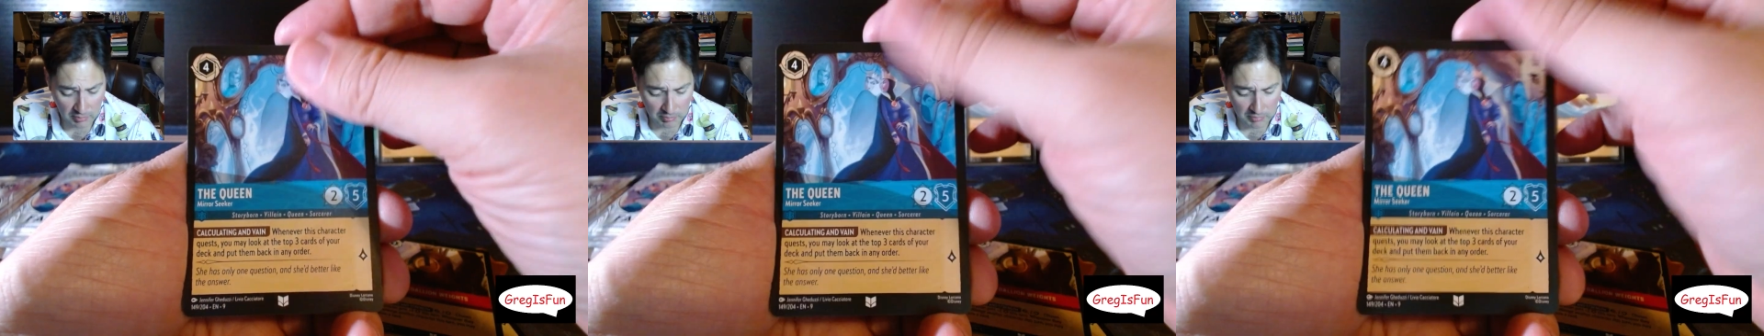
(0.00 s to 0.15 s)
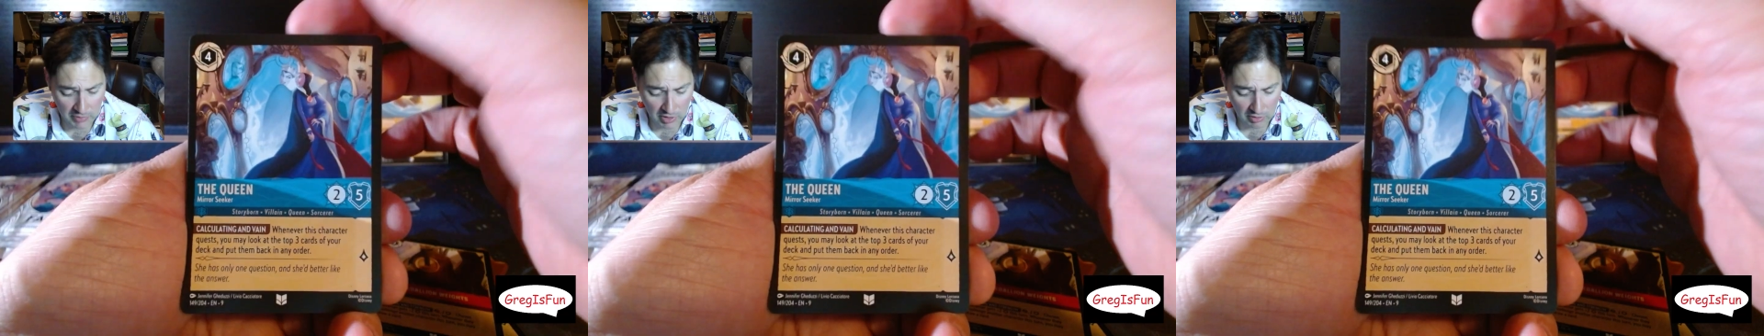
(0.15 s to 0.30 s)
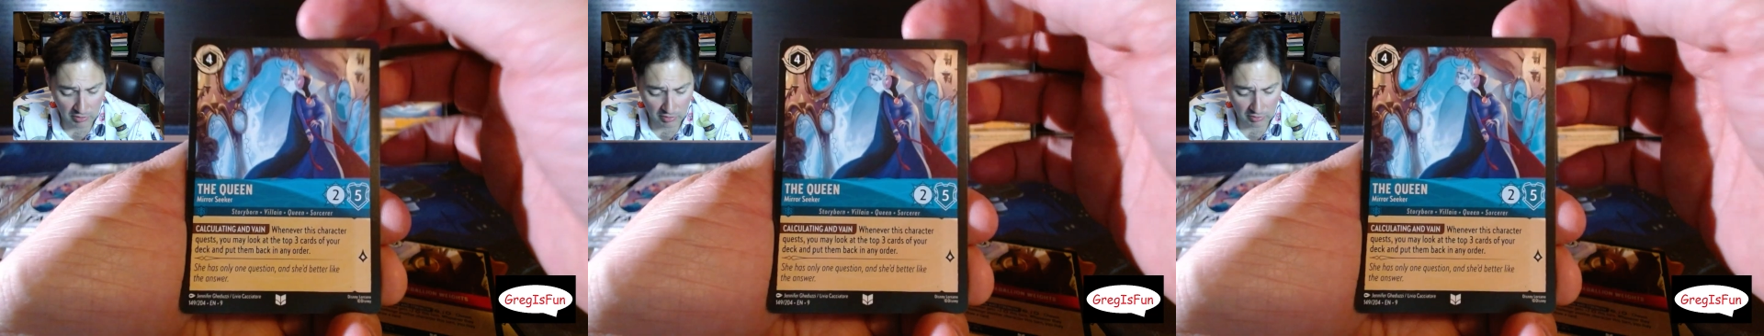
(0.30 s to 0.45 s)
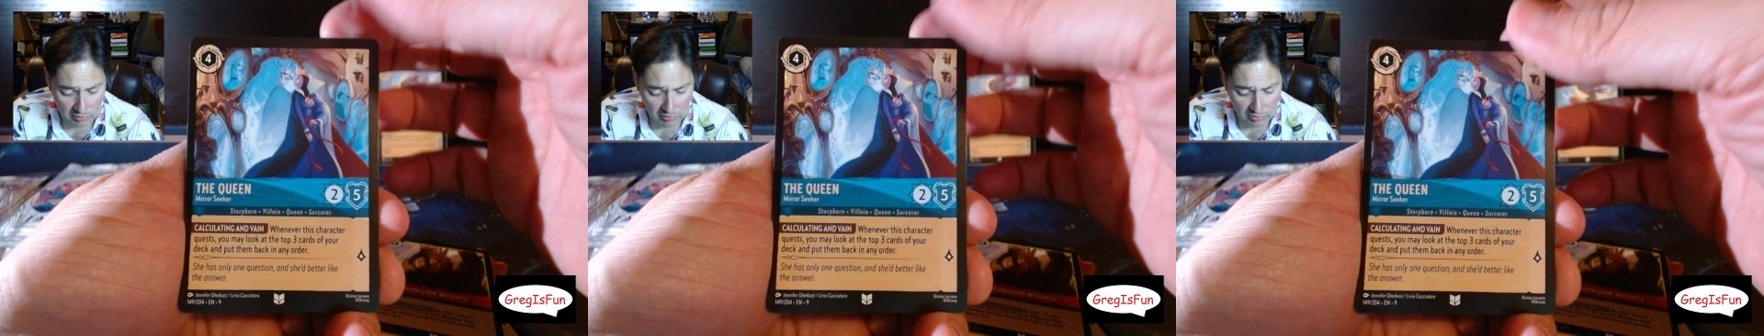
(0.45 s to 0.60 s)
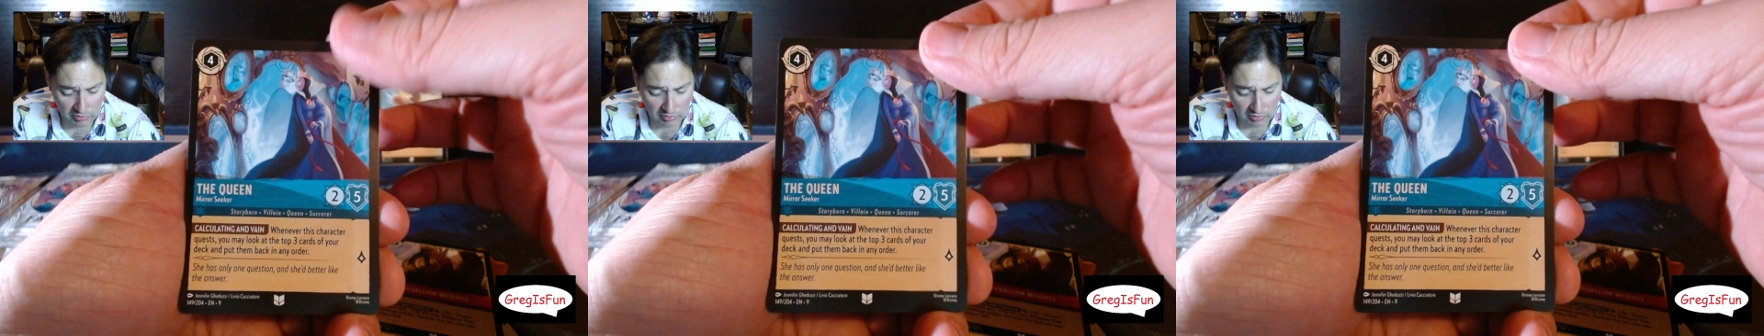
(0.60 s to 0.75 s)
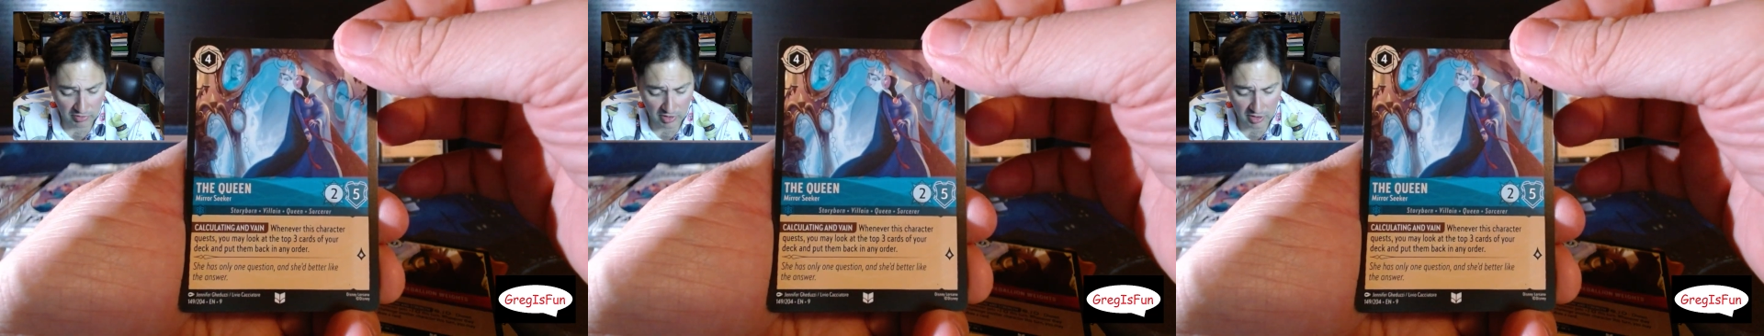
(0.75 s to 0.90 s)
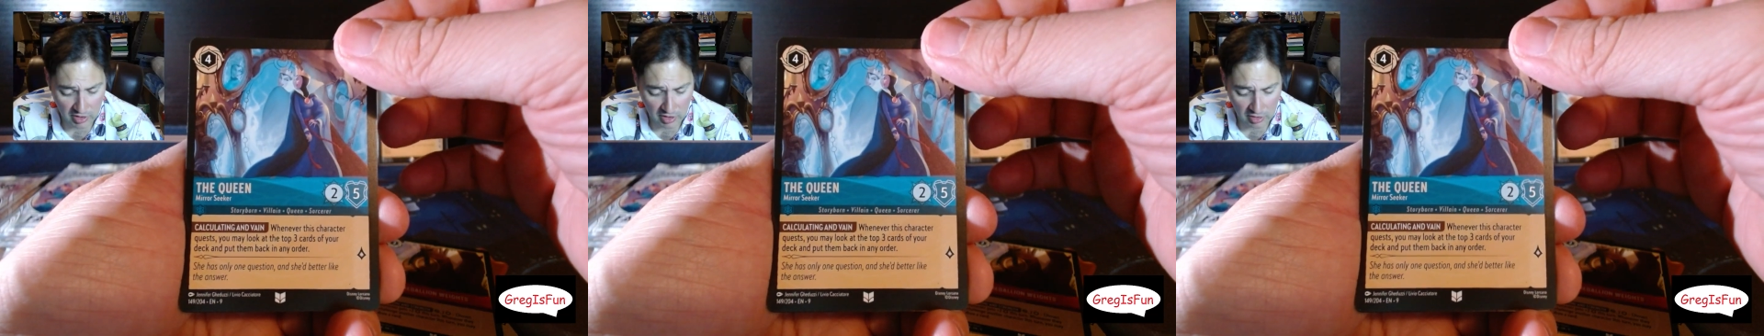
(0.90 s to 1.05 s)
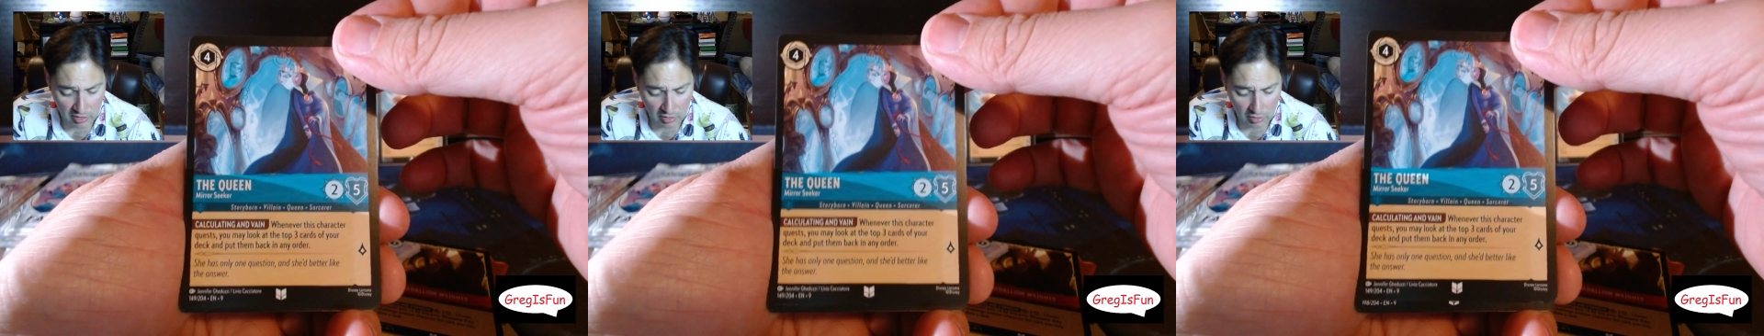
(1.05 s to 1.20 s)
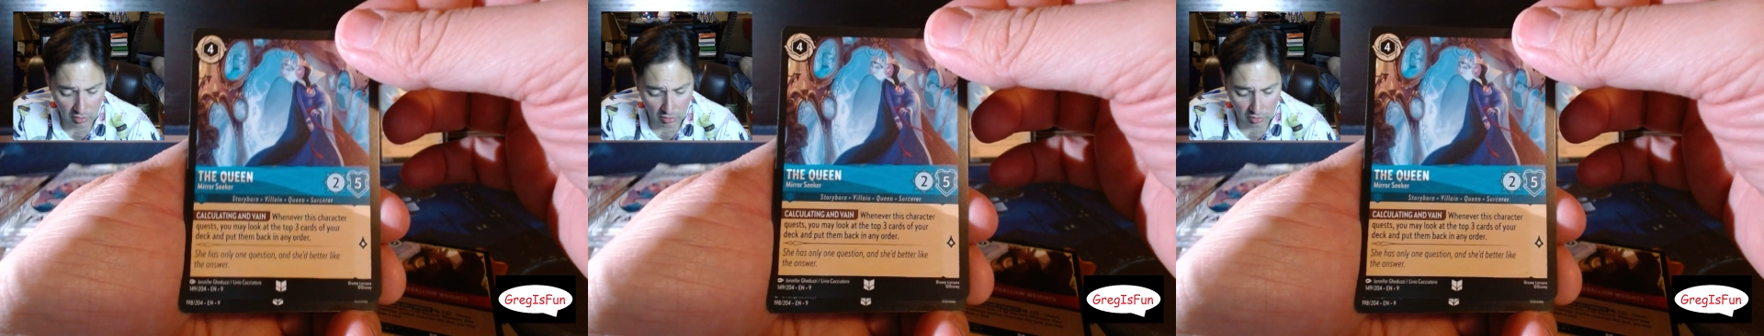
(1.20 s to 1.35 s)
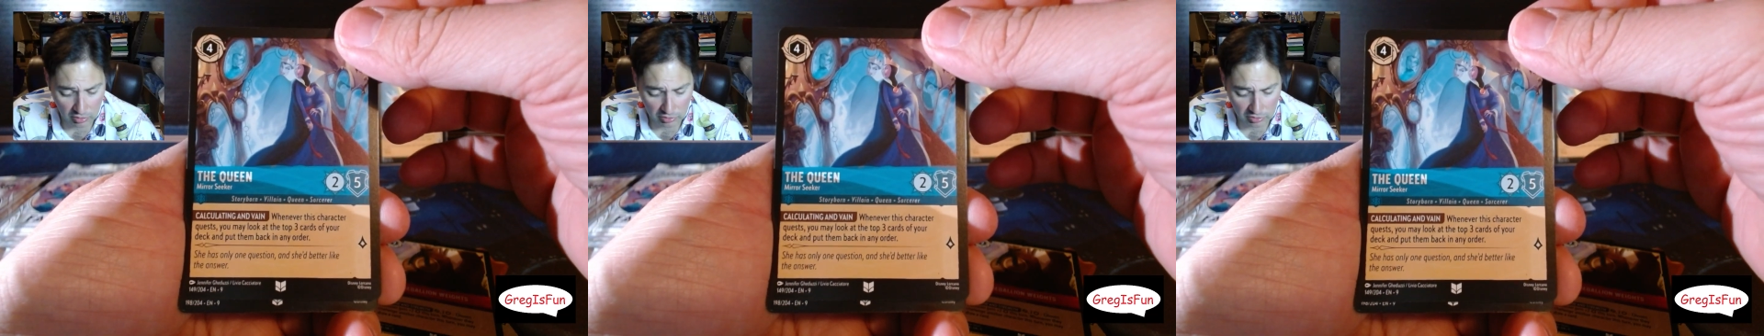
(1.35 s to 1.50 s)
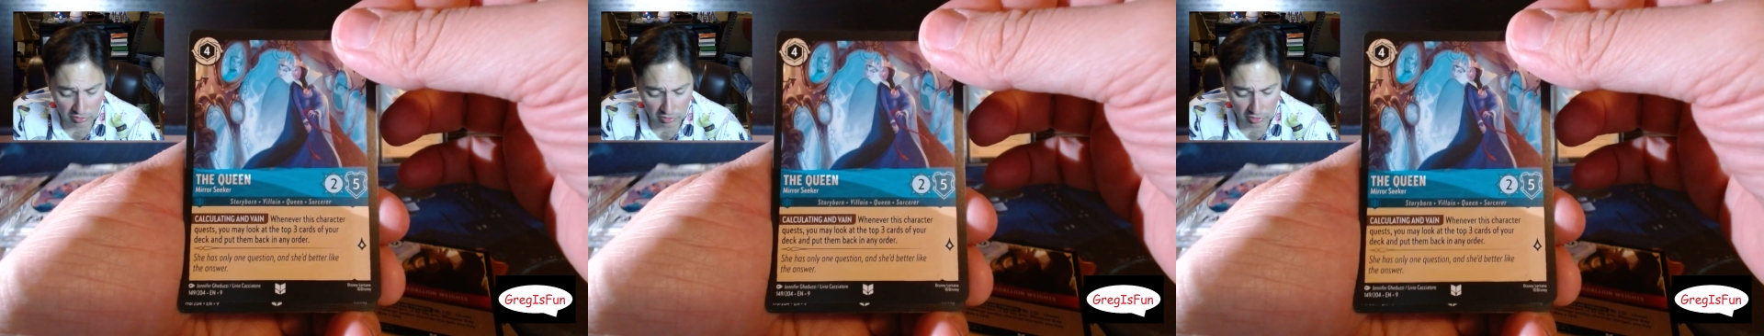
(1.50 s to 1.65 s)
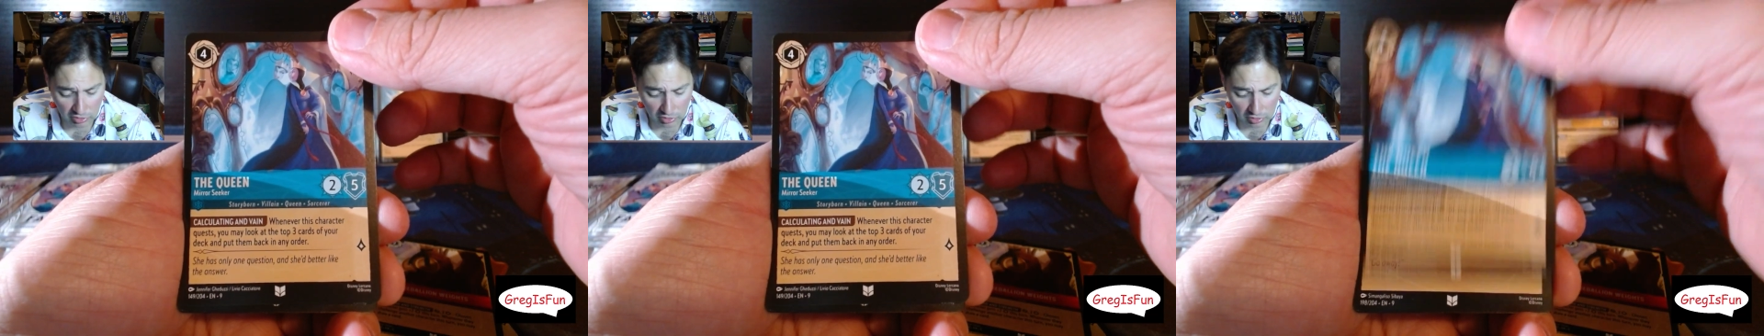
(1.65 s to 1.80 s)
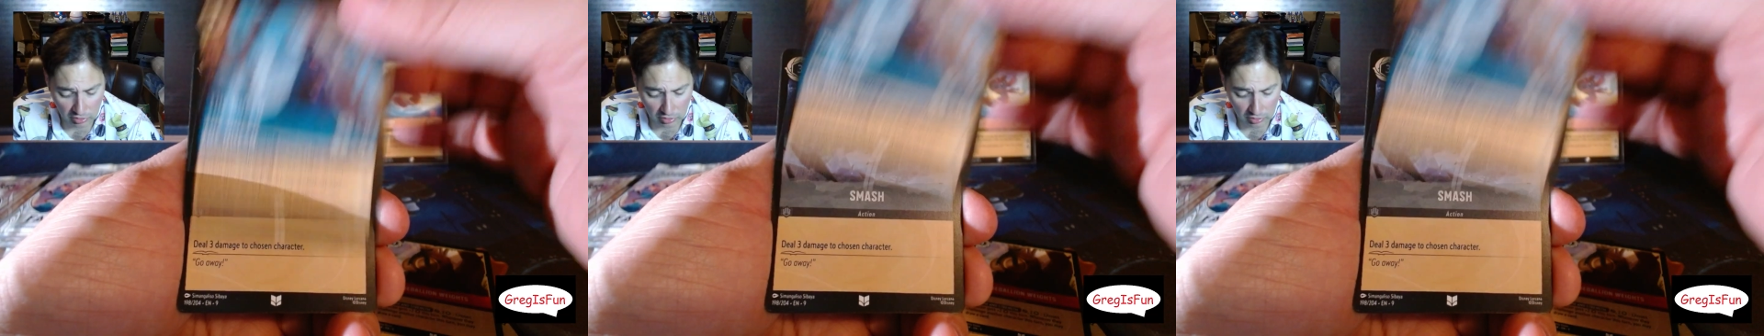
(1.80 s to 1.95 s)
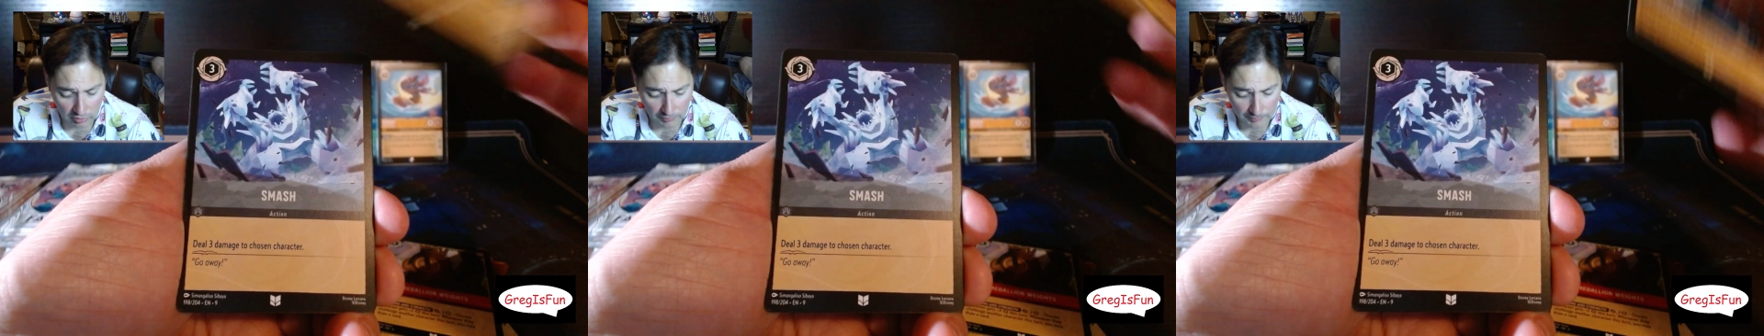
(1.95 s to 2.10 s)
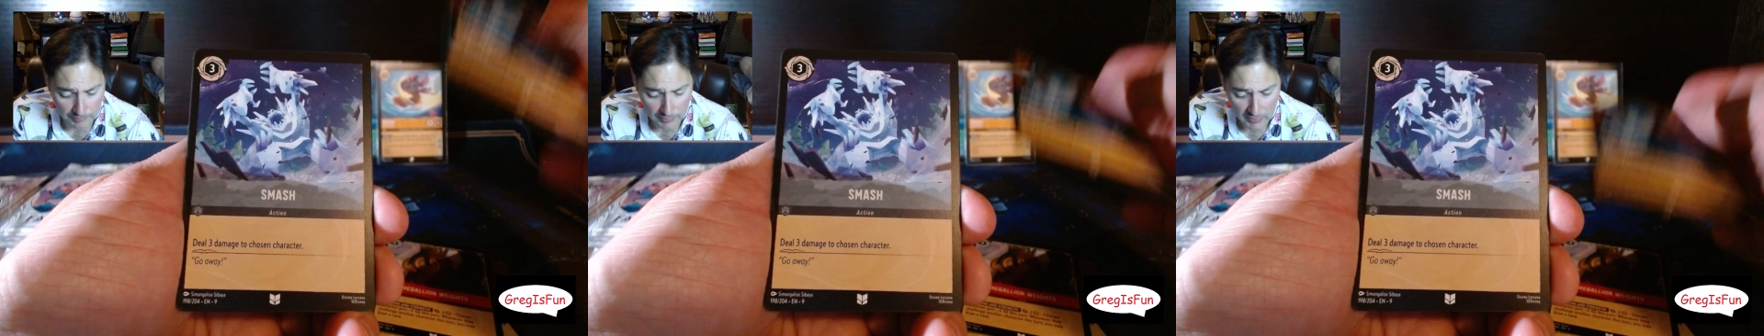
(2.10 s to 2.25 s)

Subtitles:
mirror-seeking gorgeous girl.